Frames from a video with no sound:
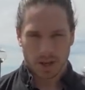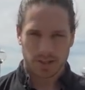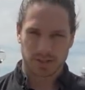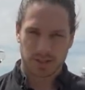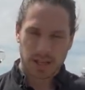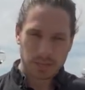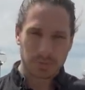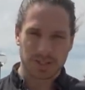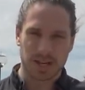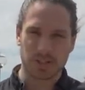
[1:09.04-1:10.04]
This
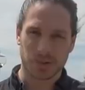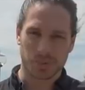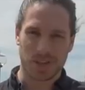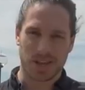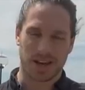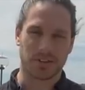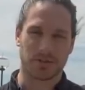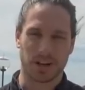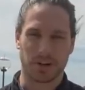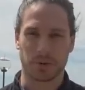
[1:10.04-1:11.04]
expectation we
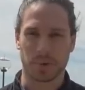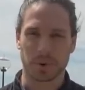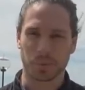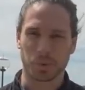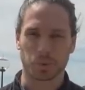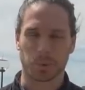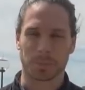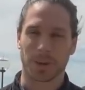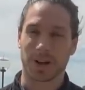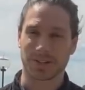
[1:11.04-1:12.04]
have that everyone will
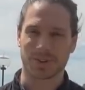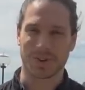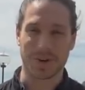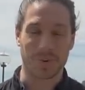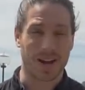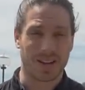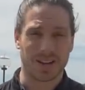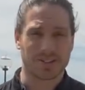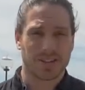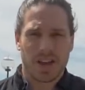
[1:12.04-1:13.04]
reply straight away
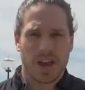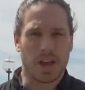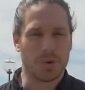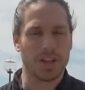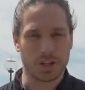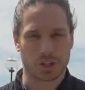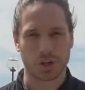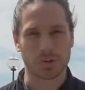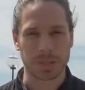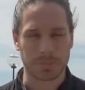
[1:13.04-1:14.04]
is, it really
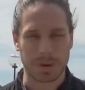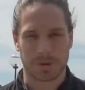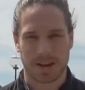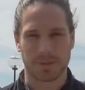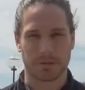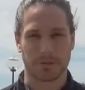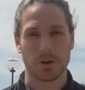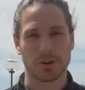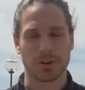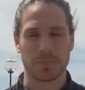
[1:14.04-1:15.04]
assumes that people have their
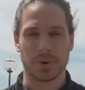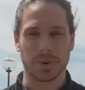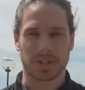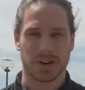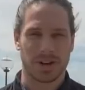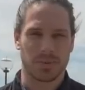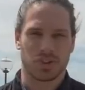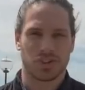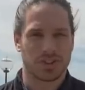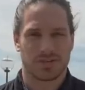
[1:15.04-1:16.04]
phone on them all the time,
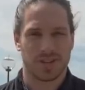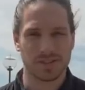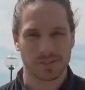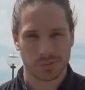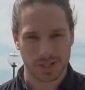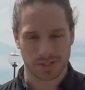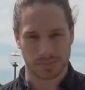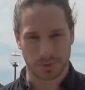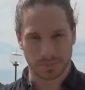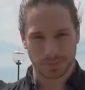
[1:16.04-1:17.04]
which just isn't
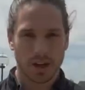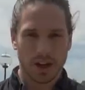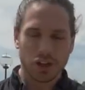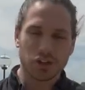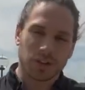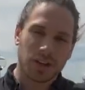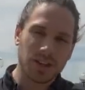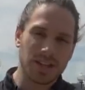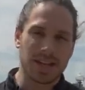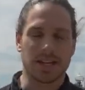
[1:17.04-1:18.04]
reasonable. Look,
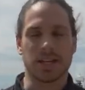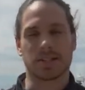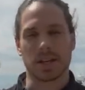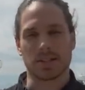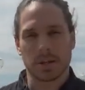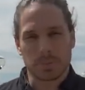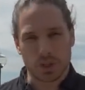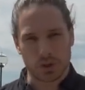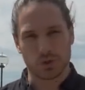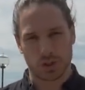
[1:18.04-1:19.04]
in the end, it's up to
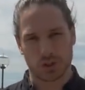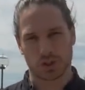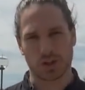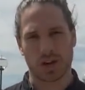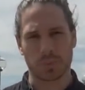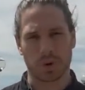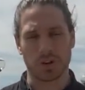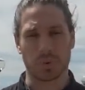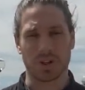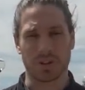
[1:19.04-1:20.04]
you to decide what
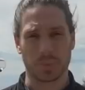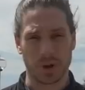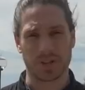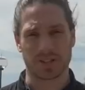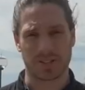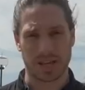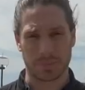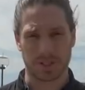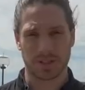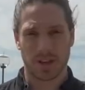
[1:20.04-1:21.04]
you will and won't accept.